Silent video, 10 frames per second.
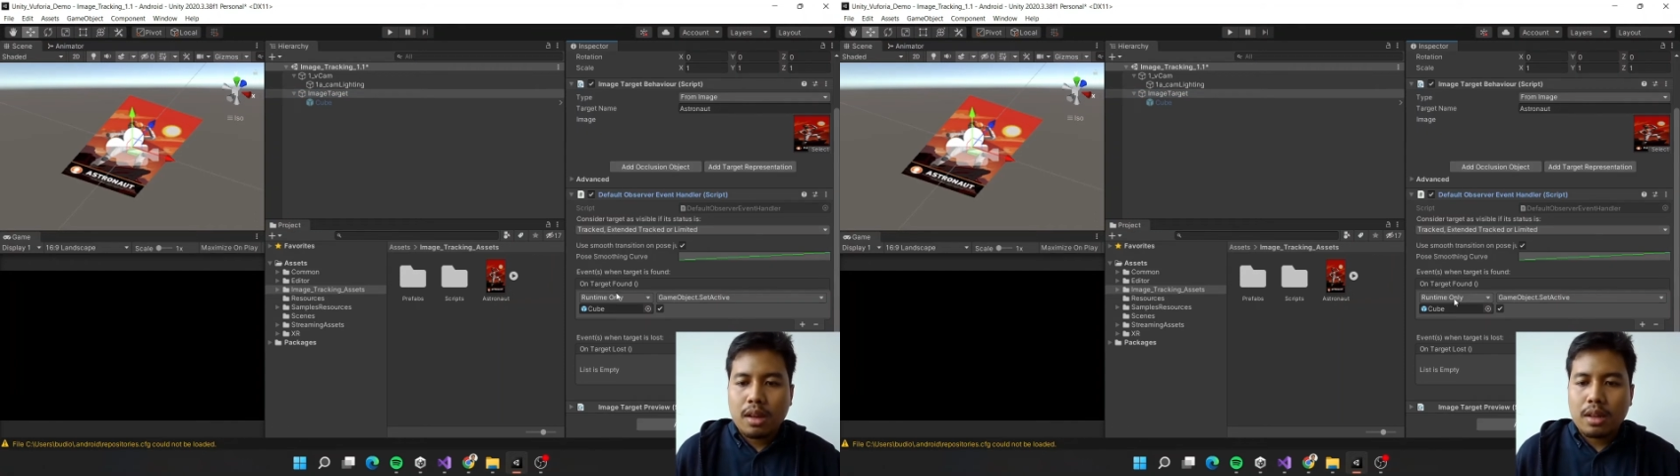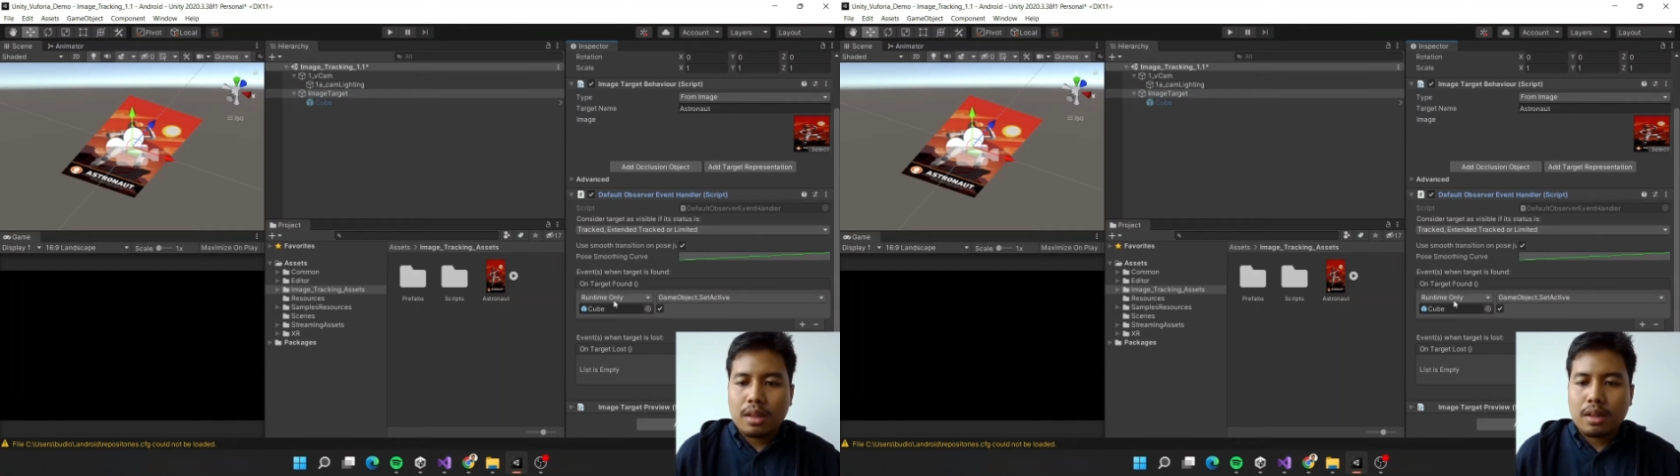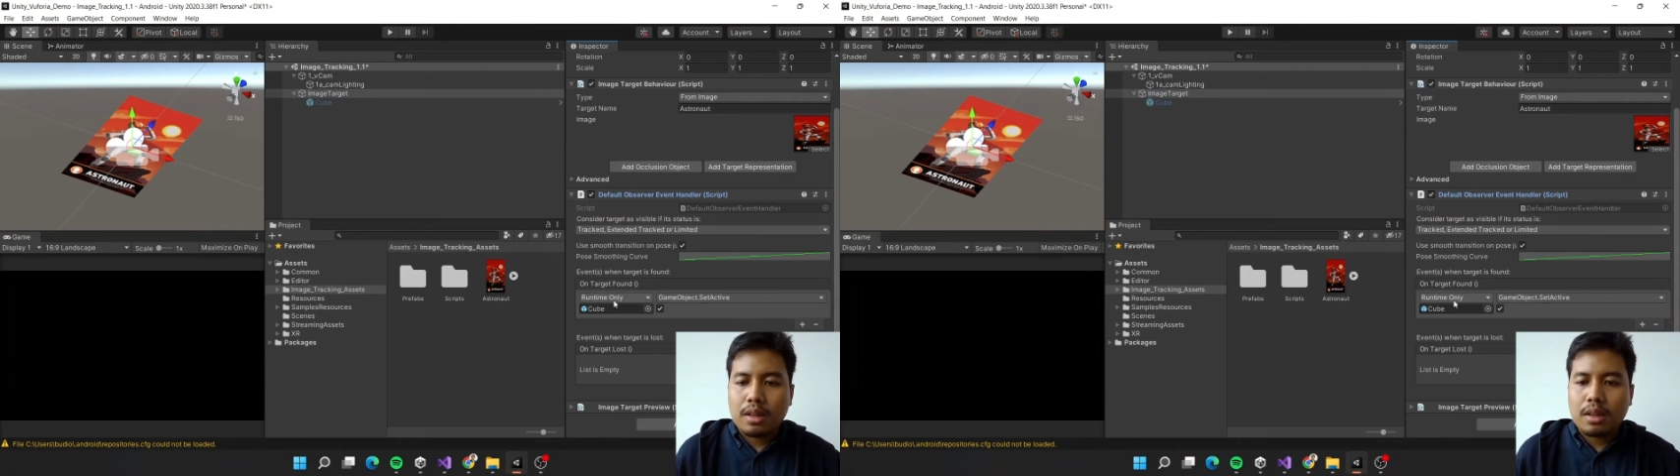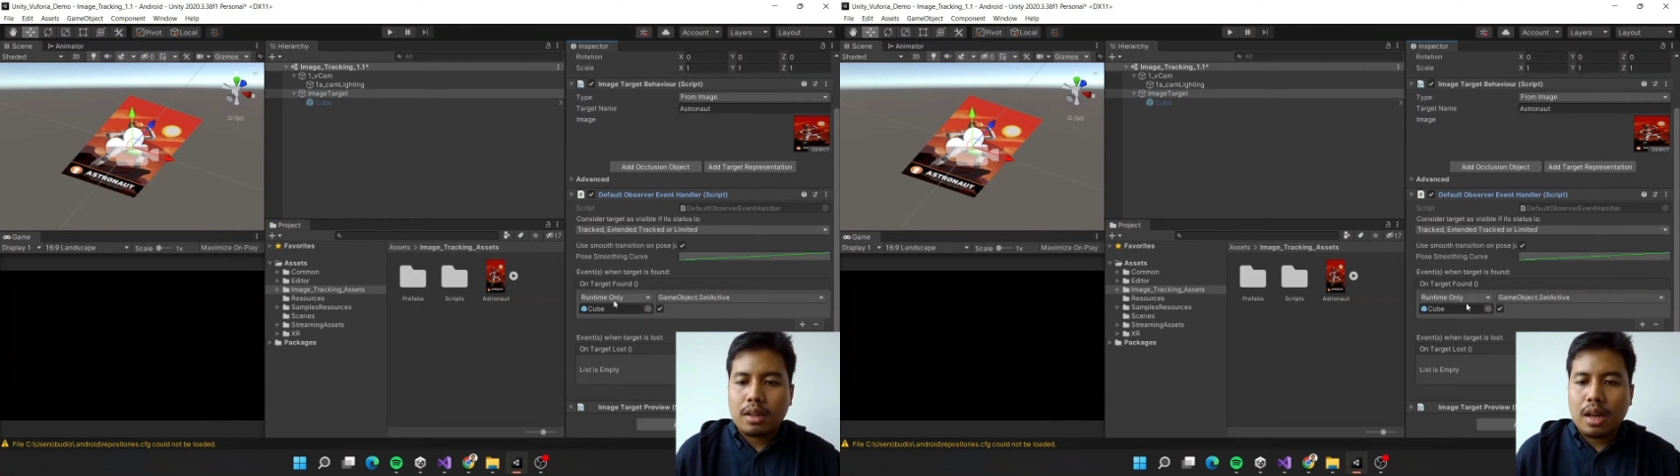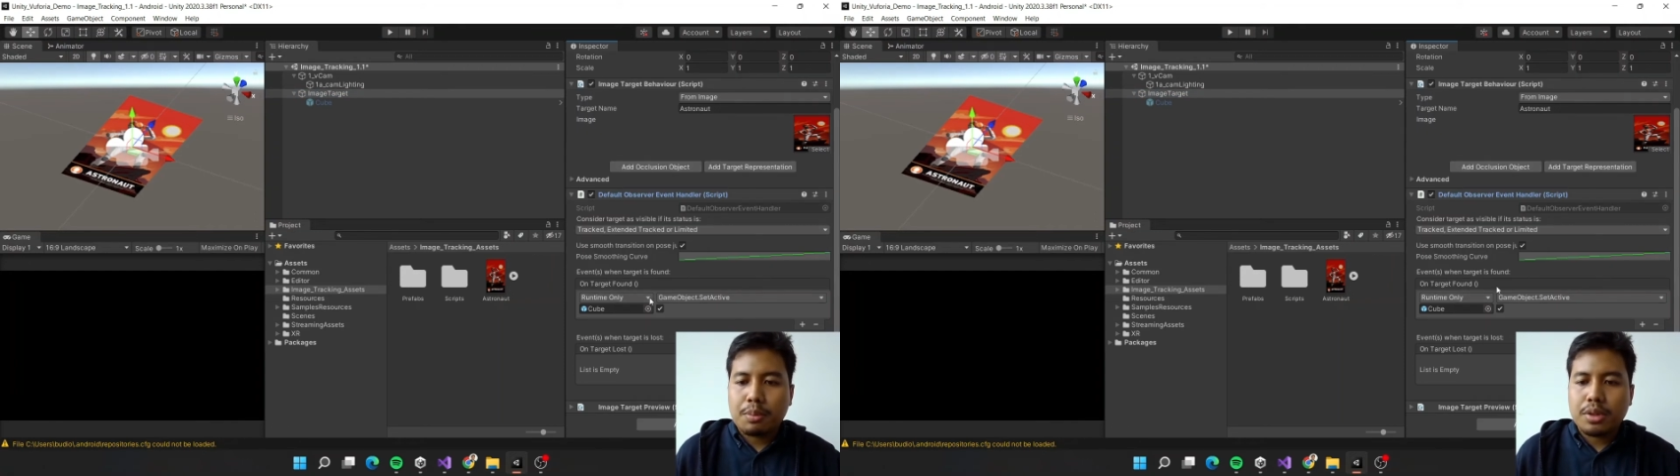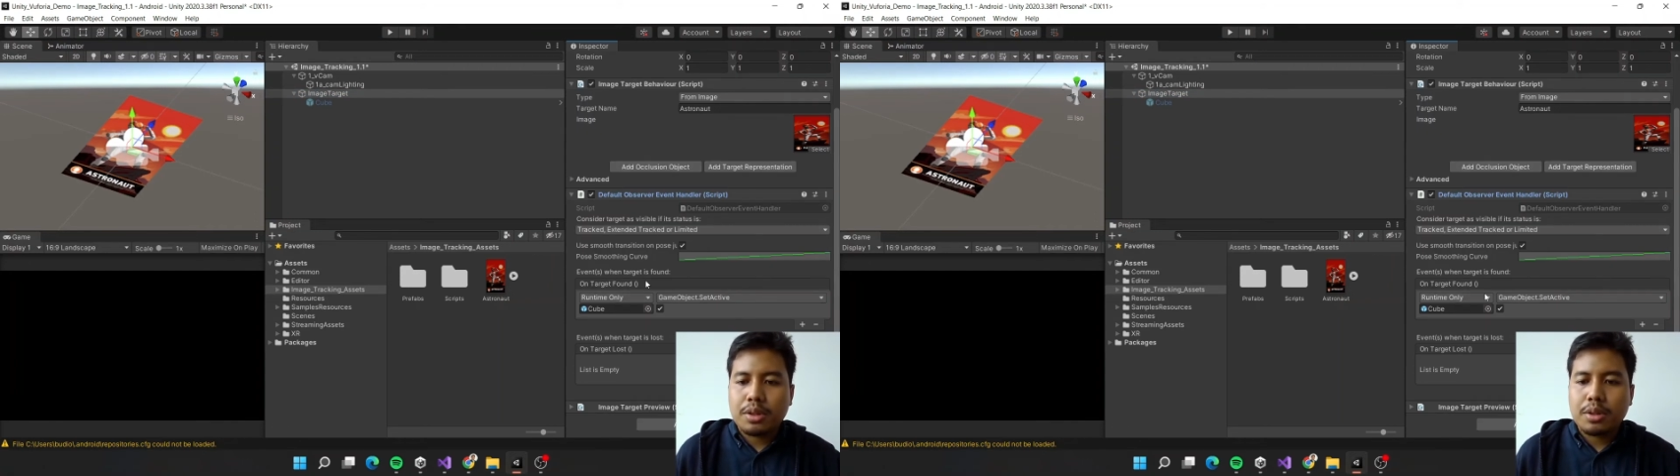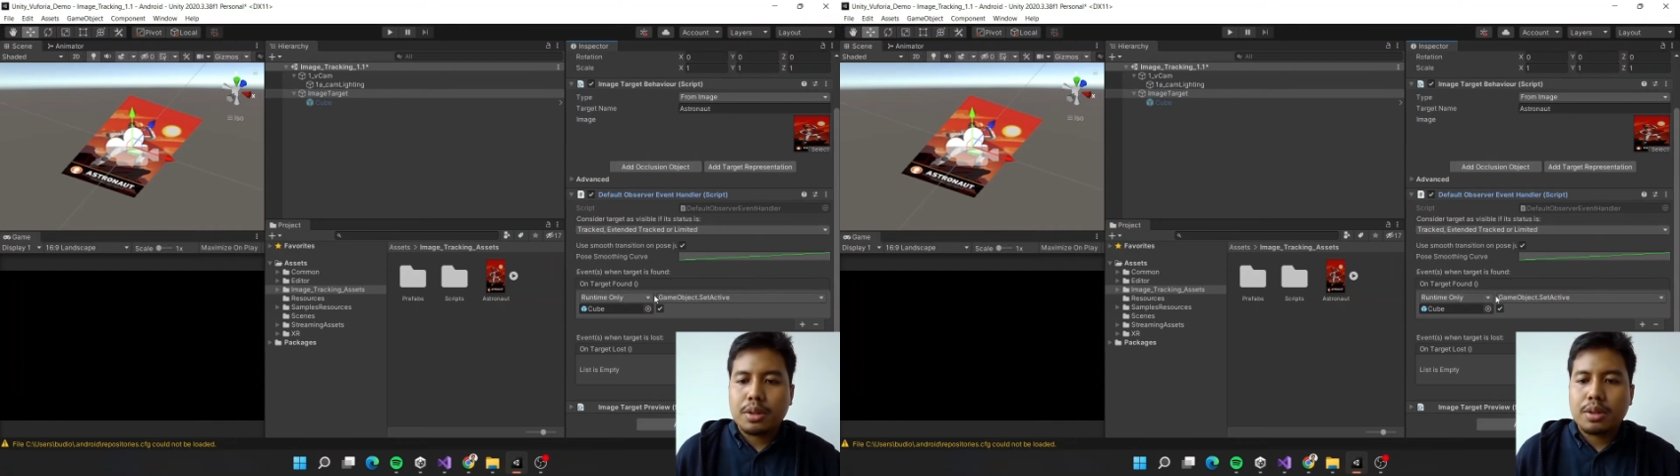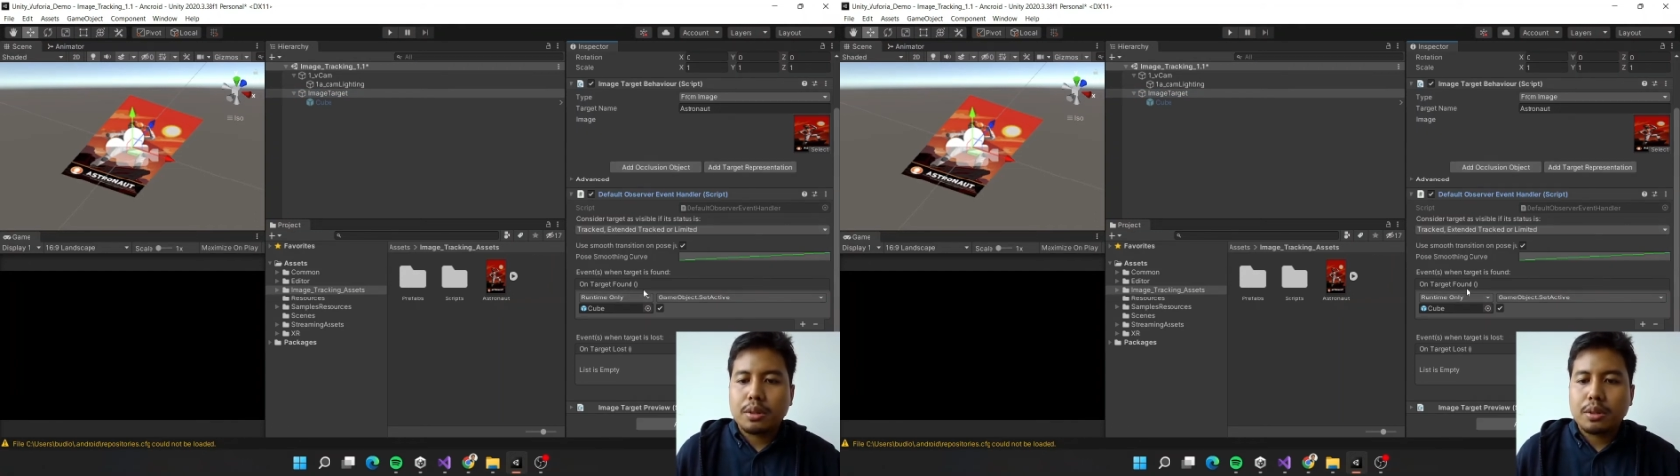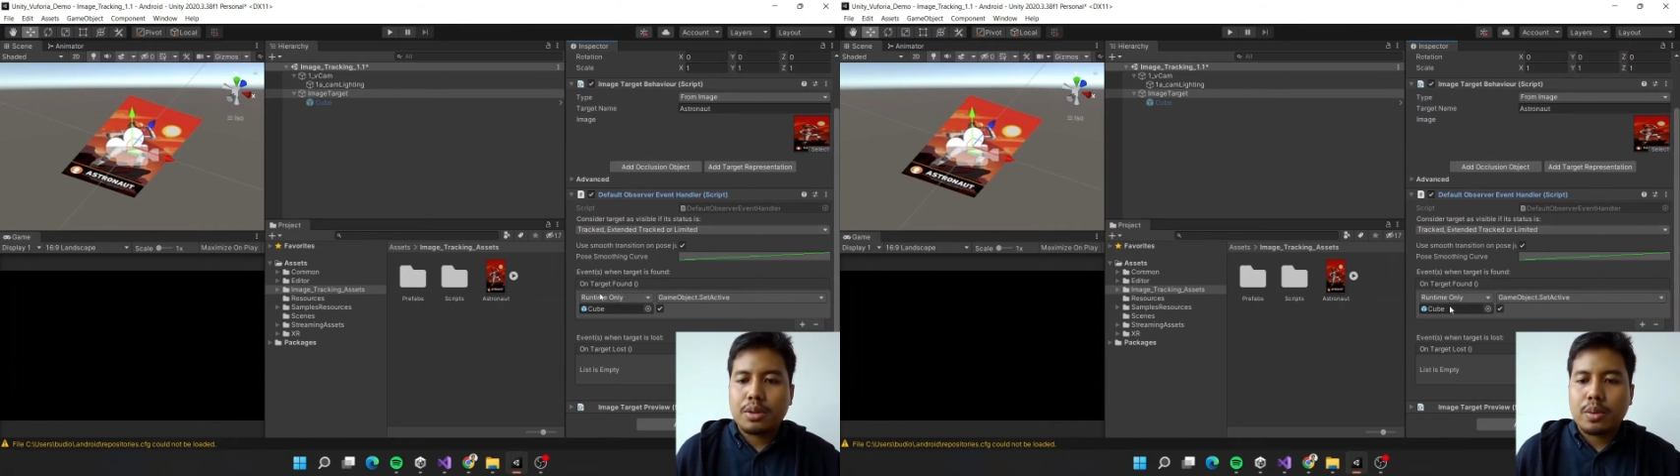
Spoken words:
I put a